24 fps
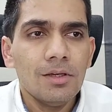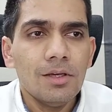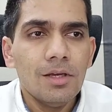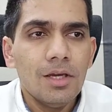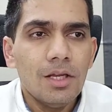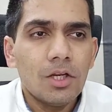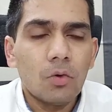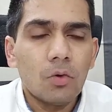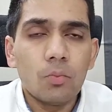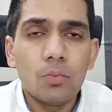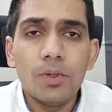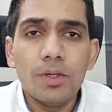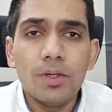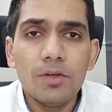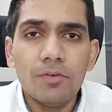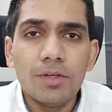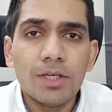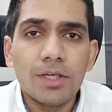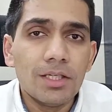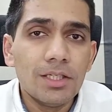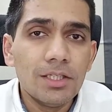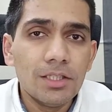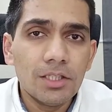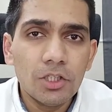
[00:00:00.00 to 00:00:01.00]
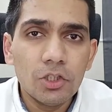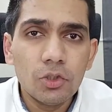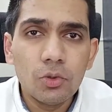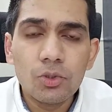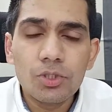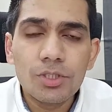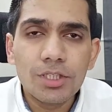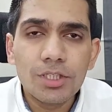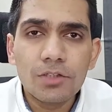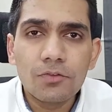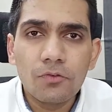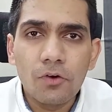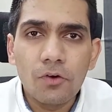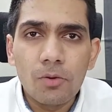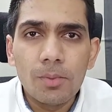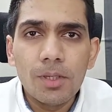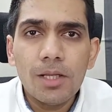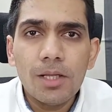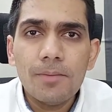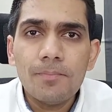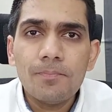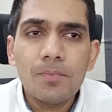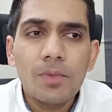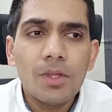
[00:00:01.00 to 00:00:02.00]
Now we, we can either use this
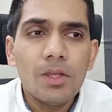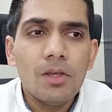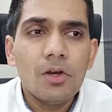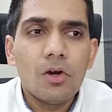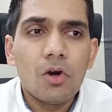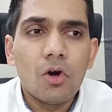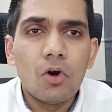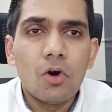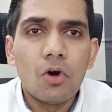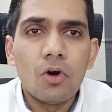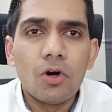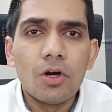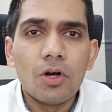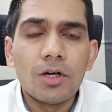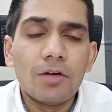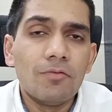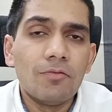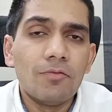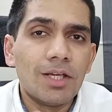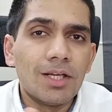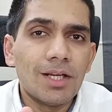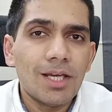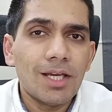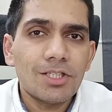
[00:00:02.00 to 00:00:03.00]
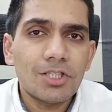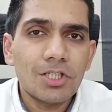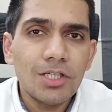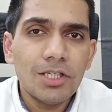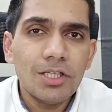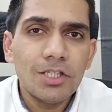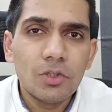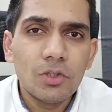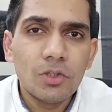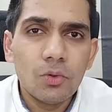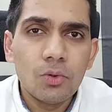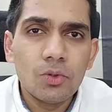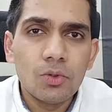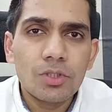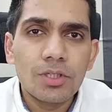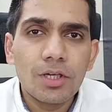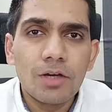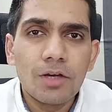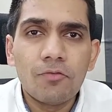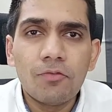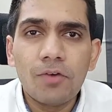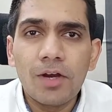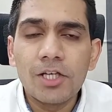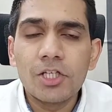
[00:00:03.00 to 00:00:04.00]
formula or we can actually use a
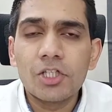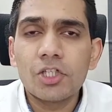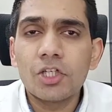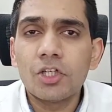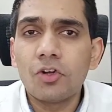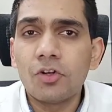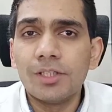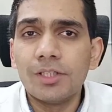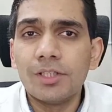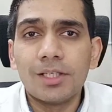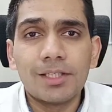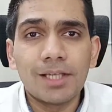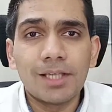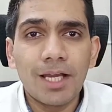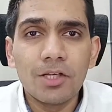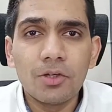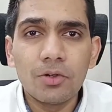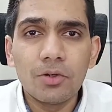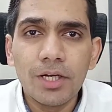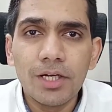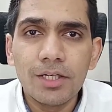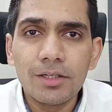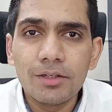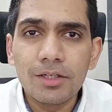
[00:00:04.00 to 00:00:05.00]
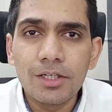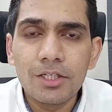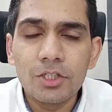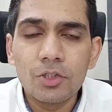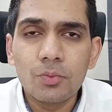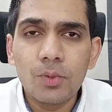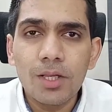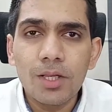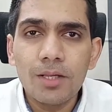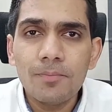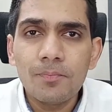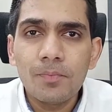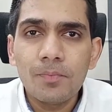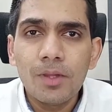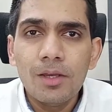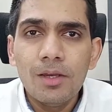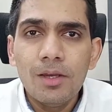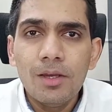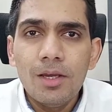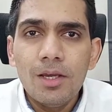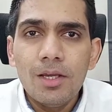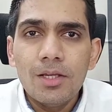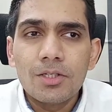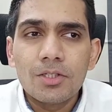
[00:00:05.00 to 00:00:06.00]
function on the calculator as well.
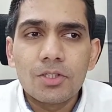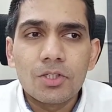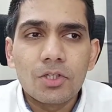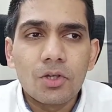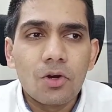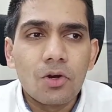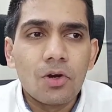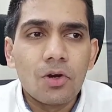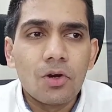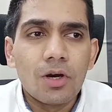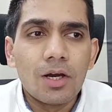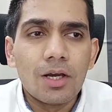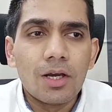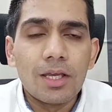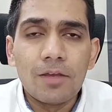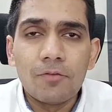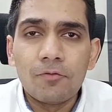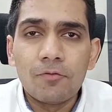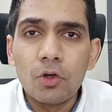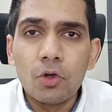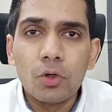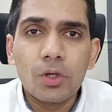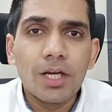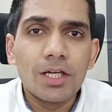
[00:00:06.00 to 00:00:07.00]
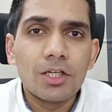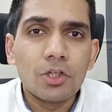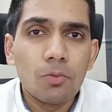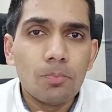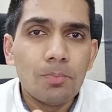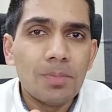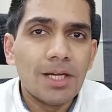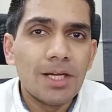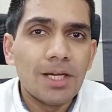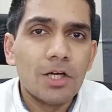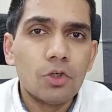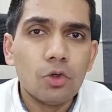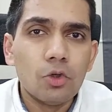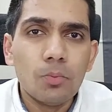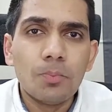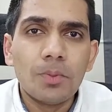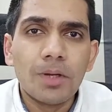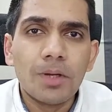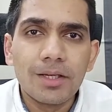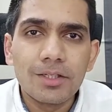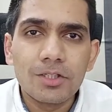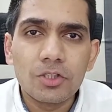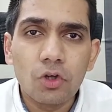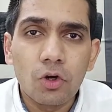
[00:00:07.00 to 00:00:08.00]
So if you look at your BA2
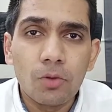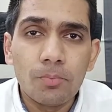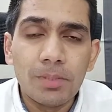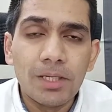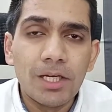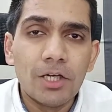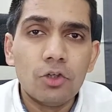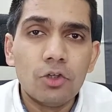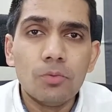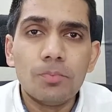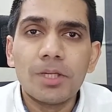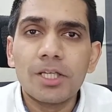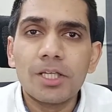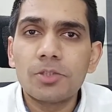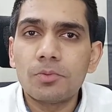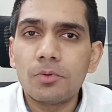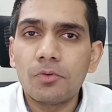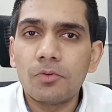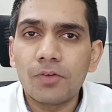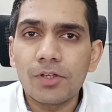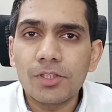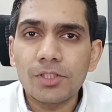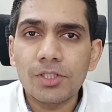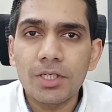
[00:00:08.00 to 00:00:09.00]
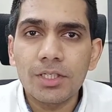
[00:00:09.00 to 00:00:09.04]
plus or BA2 plus professional